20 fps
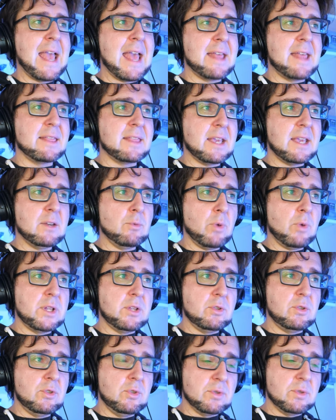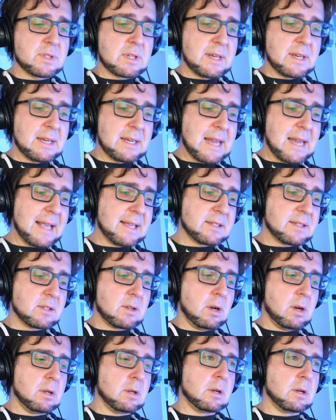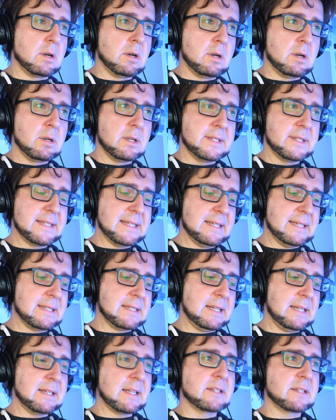And then when you use next color, 16,